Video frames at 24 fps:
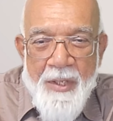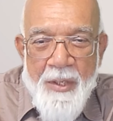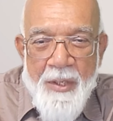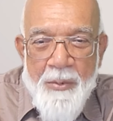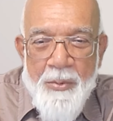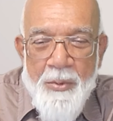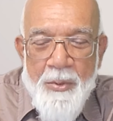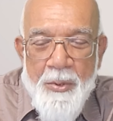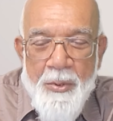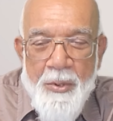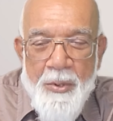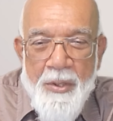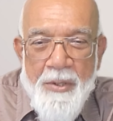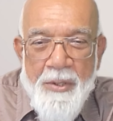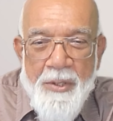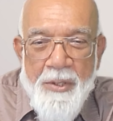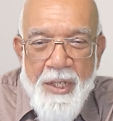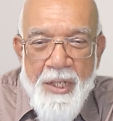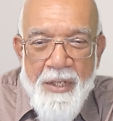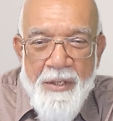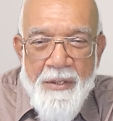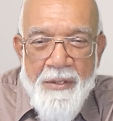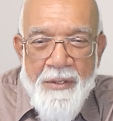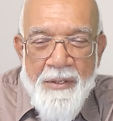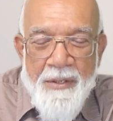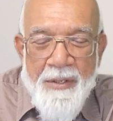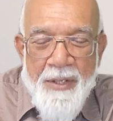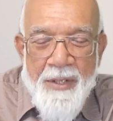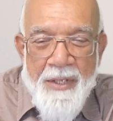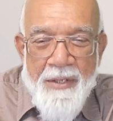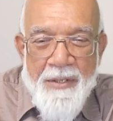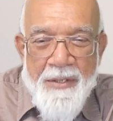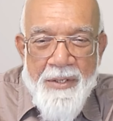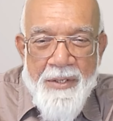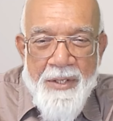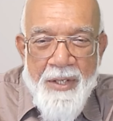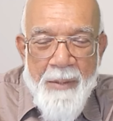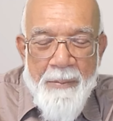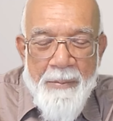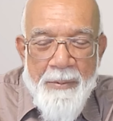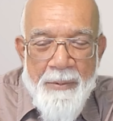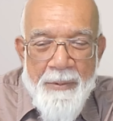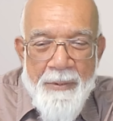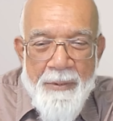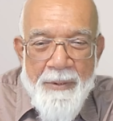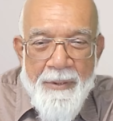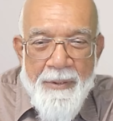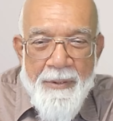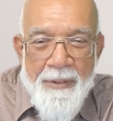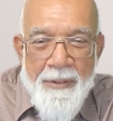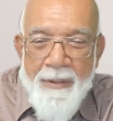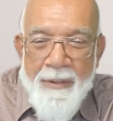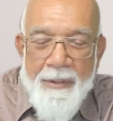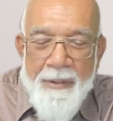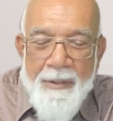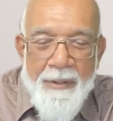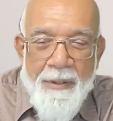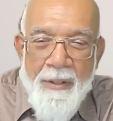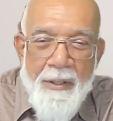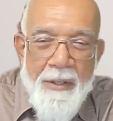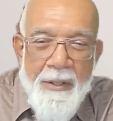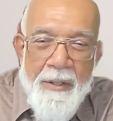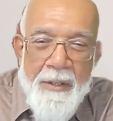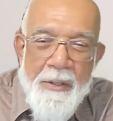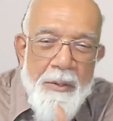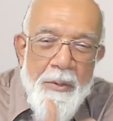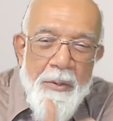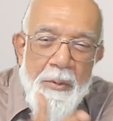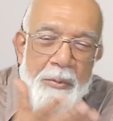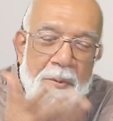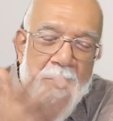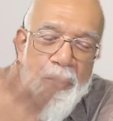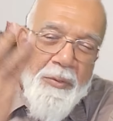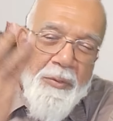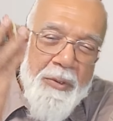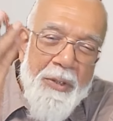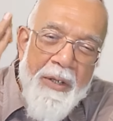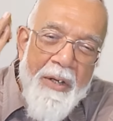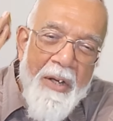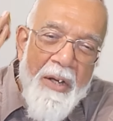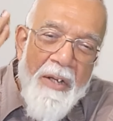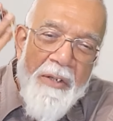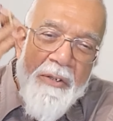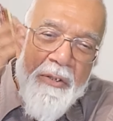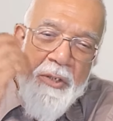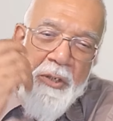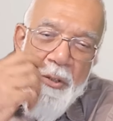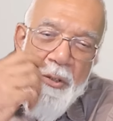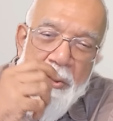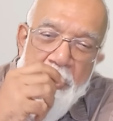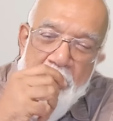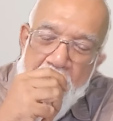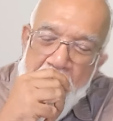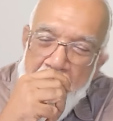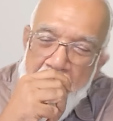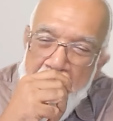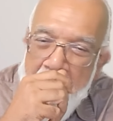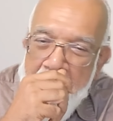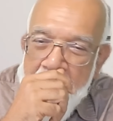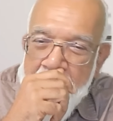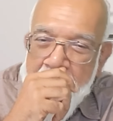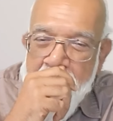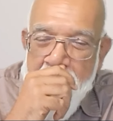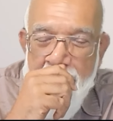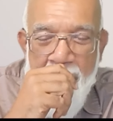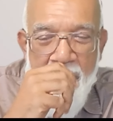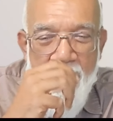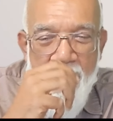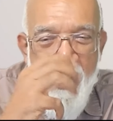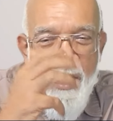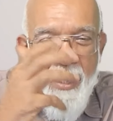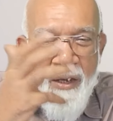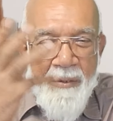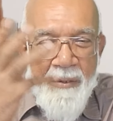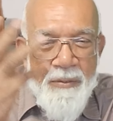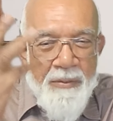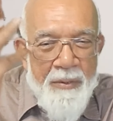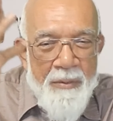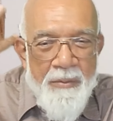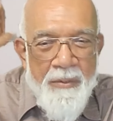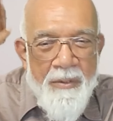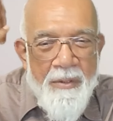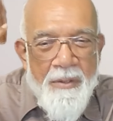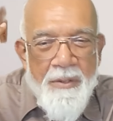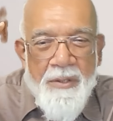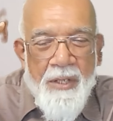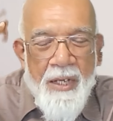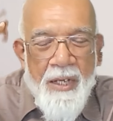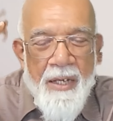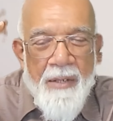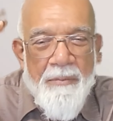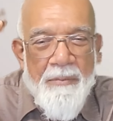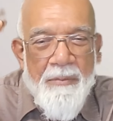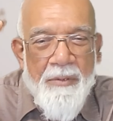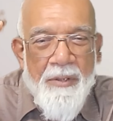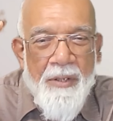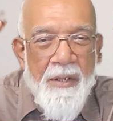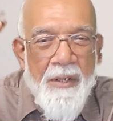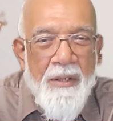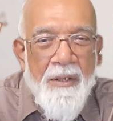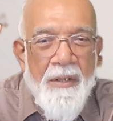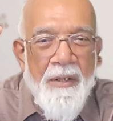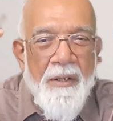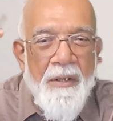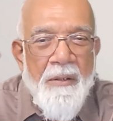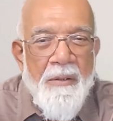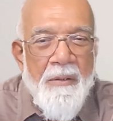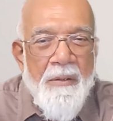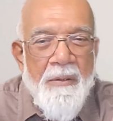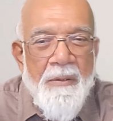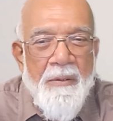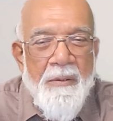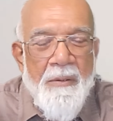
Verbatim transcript: if you don't take the right step, uh, you, we will continue to live the life of the same thing, you